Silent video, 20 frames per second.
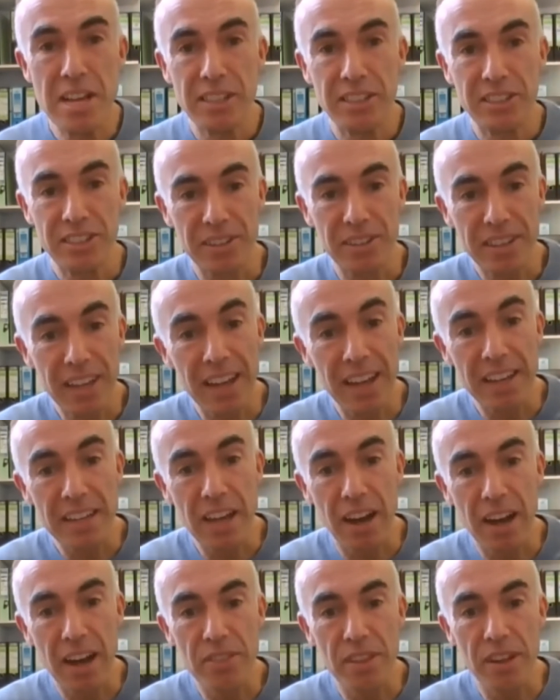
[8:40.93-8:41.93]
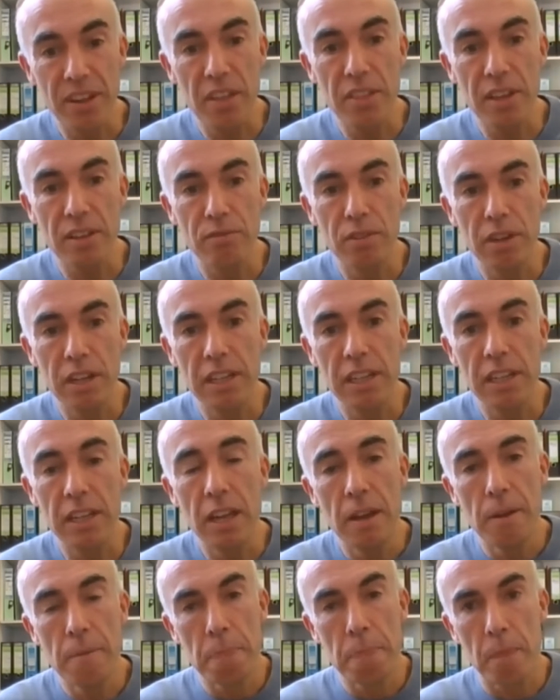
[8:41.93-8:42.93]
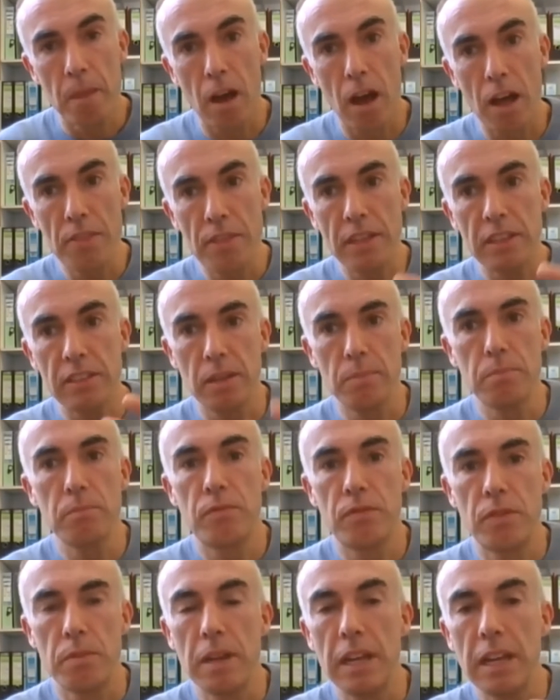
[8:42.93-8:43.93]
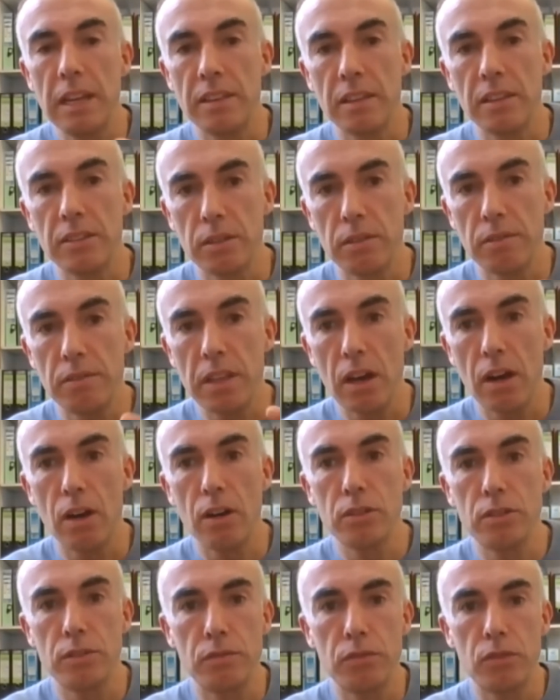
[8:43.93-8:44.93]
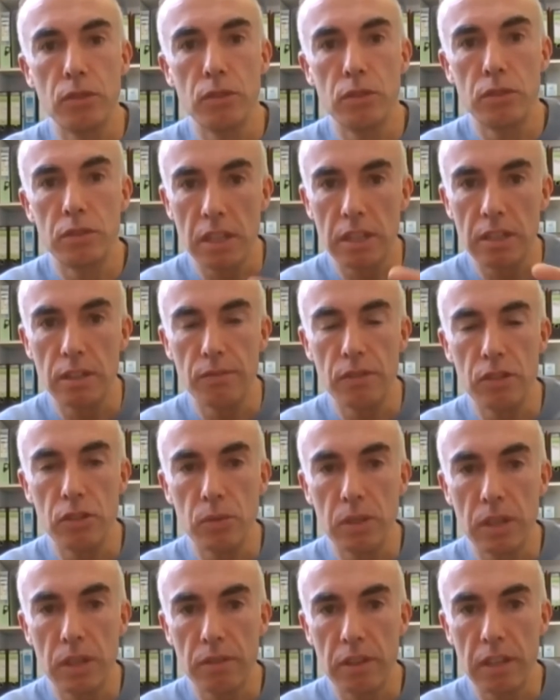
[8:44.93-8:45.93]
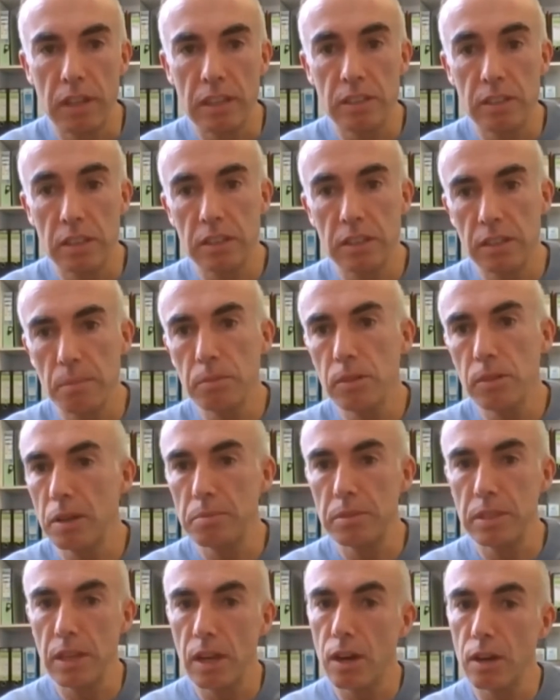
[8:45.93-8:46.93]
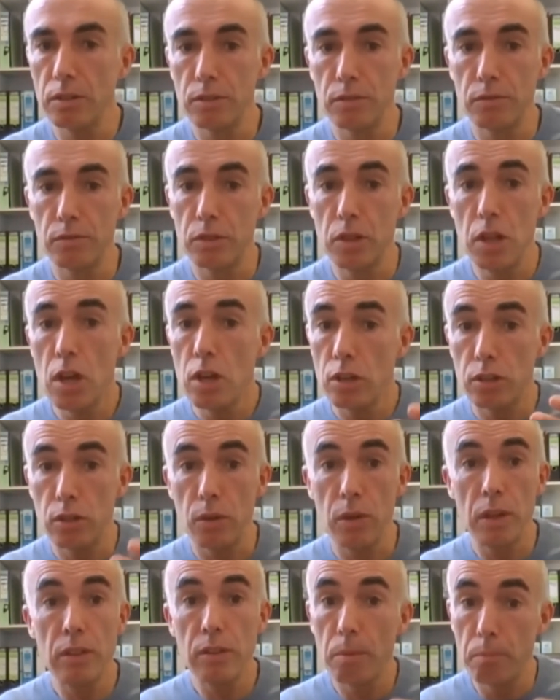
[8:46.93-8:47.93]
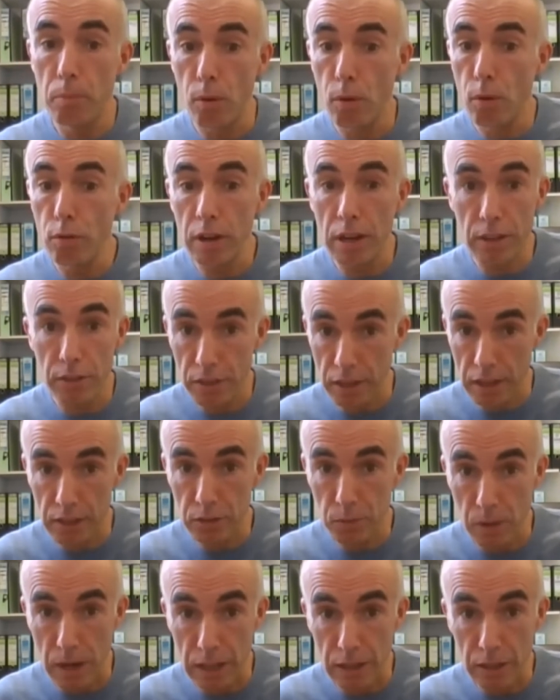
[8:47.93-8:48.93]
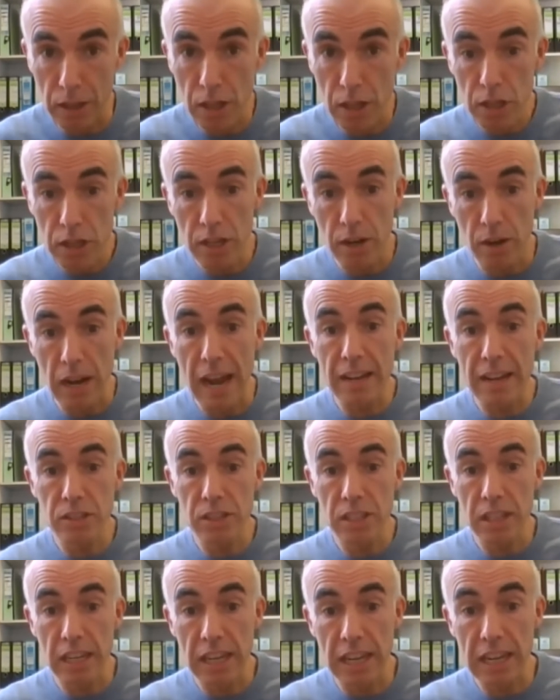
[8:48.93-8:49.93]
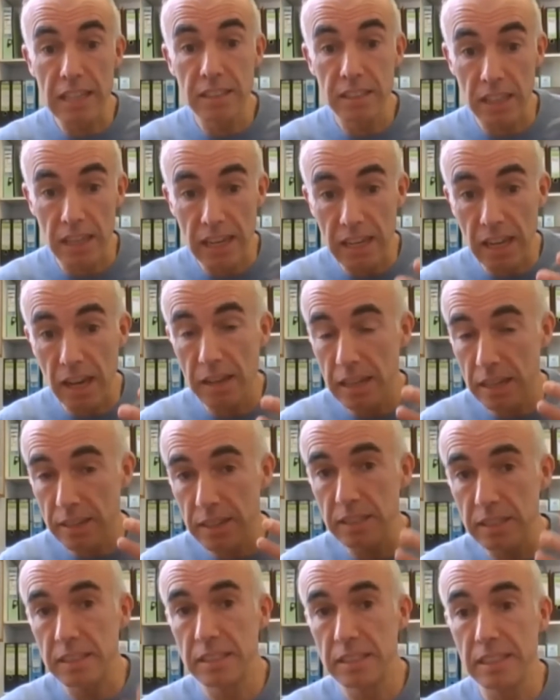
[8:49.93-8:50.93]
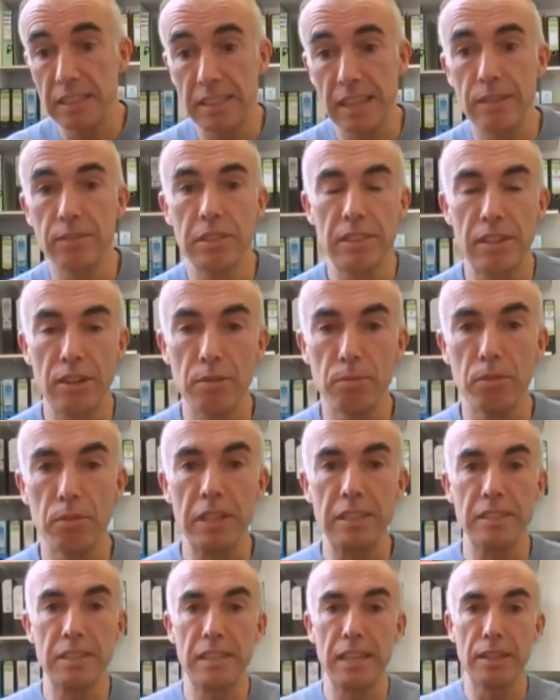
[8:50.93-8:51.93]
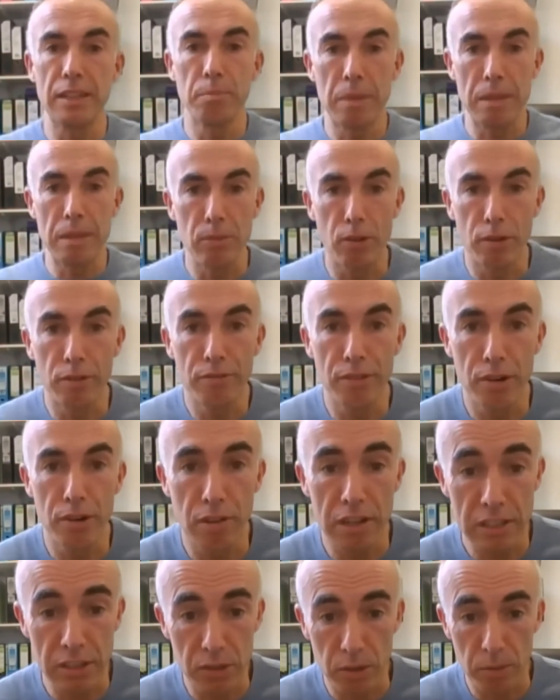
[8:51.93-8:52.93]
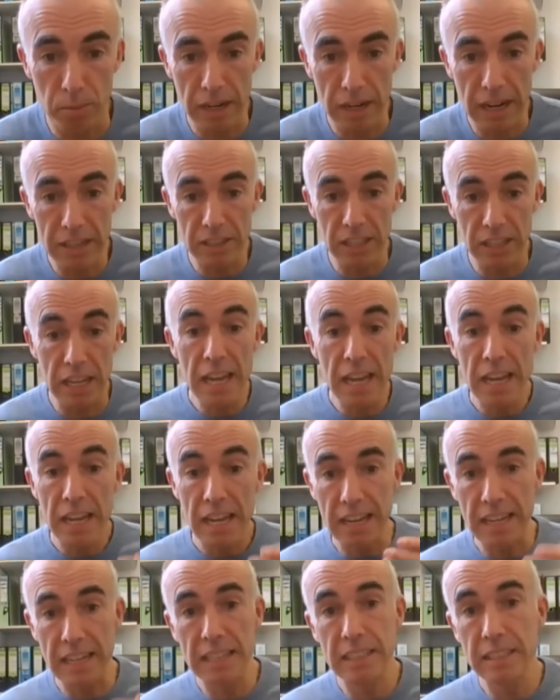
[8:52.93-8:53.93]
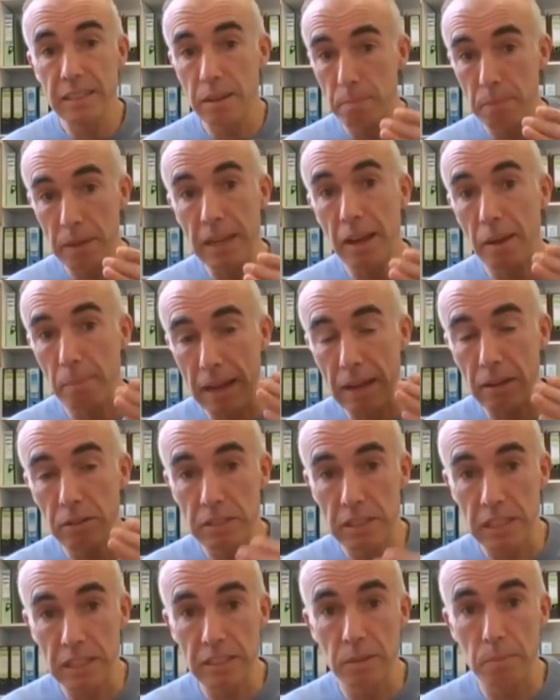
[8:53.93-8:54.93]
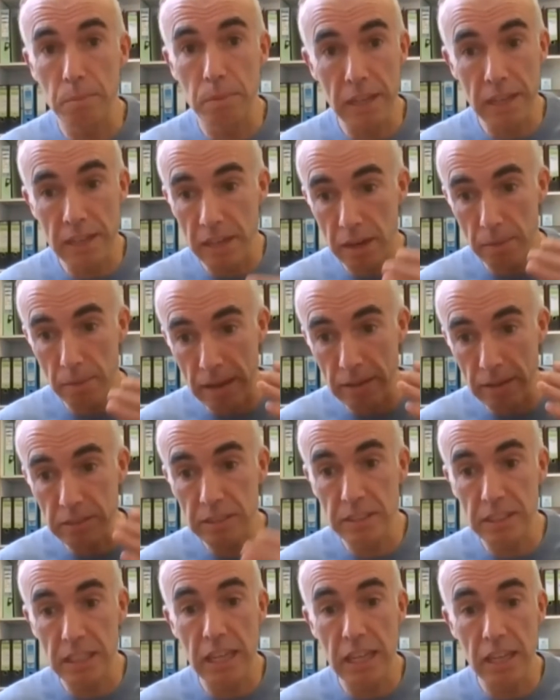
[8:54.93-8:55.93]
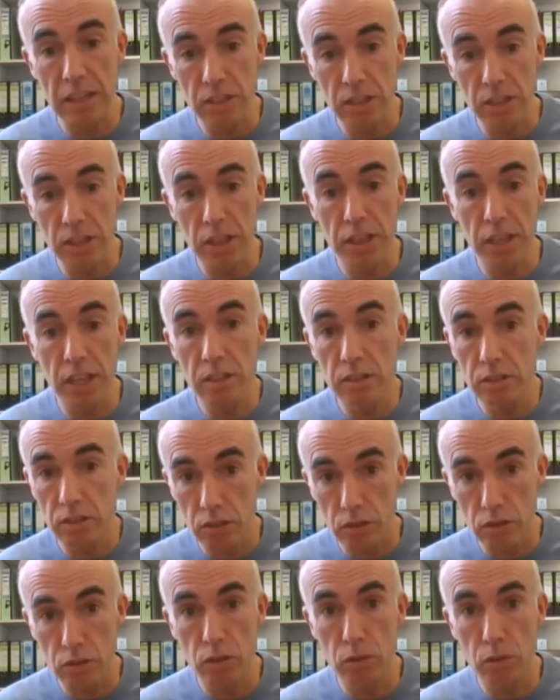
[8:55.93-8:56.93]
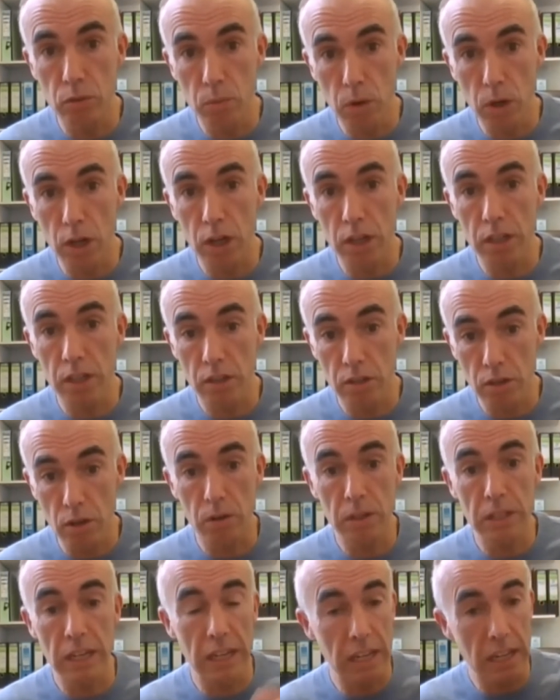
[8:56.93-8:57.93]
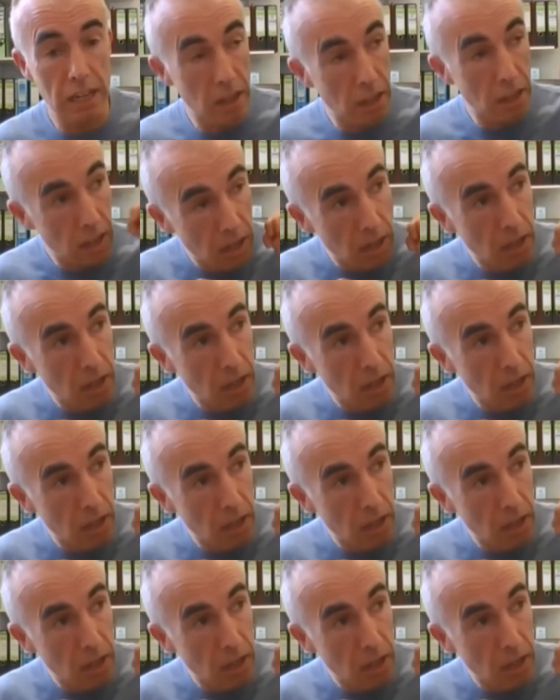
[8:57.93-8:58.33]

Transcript: So yeah, I think really, for me, the sort of the art of good individual giving is sometimes the art of doing the boring things well. You know, actually, this sounds a terrible thing to tell people on a fundraising call, but actually it is a bit about discipline and about sticking to the things that do work and not getting